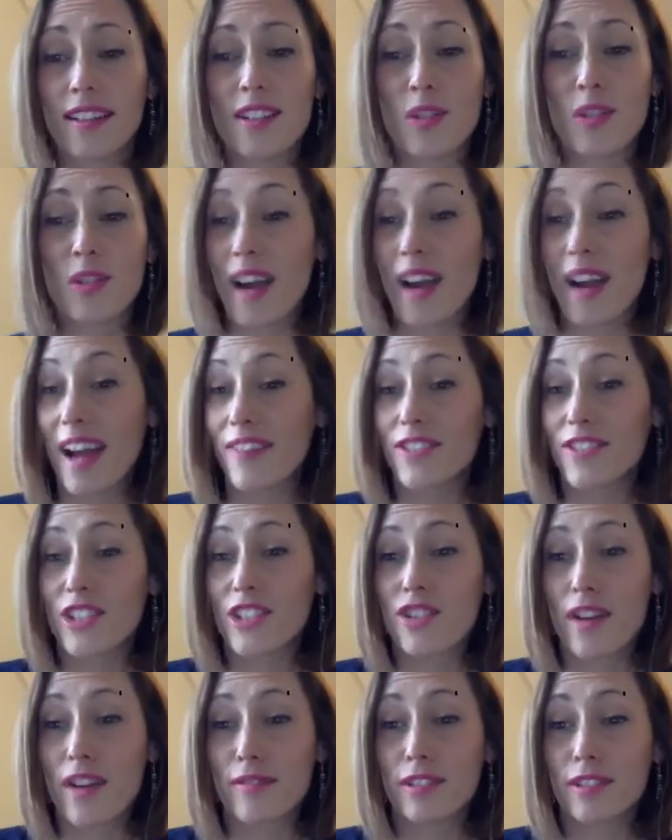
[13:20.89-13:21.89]
Do I have to
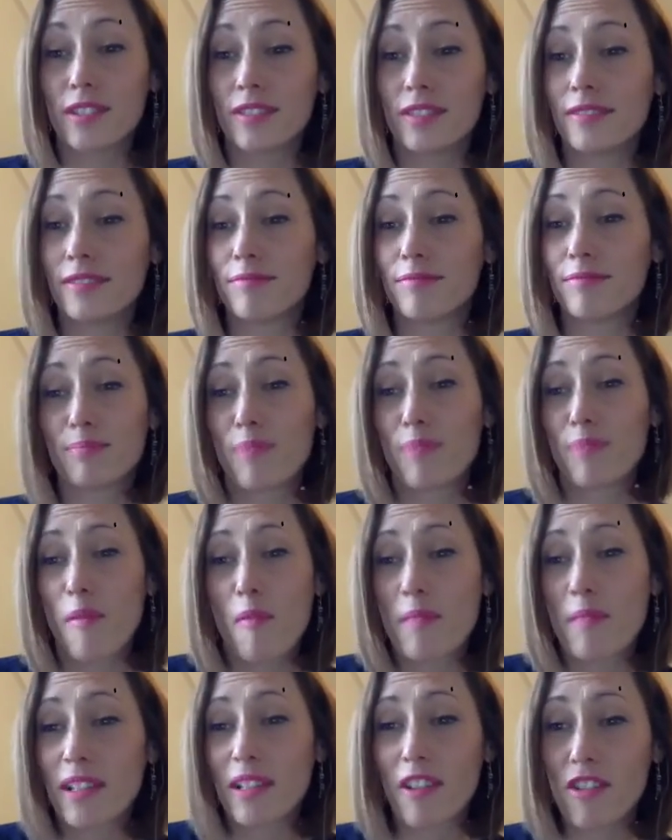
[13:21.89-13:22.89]
travel?
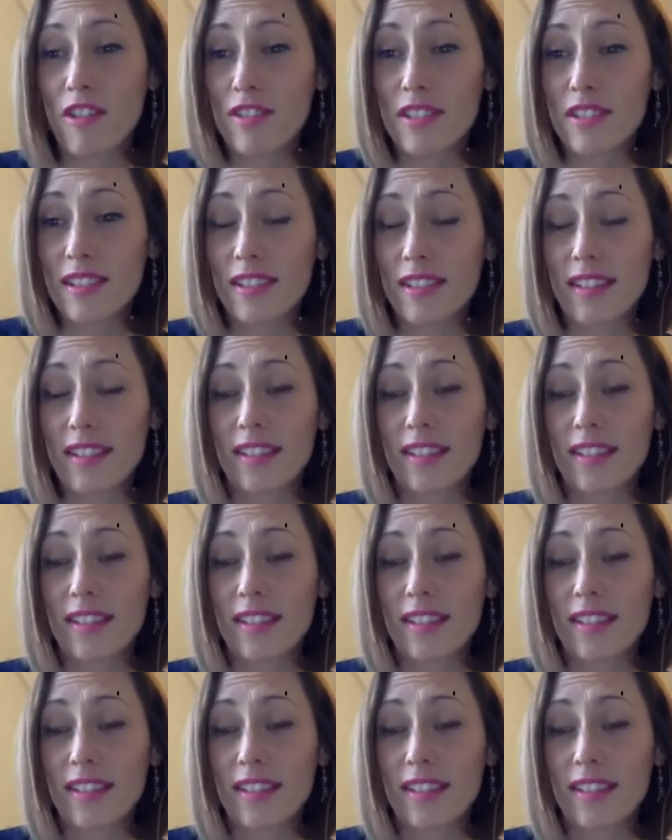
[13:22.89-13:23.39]
Probably not.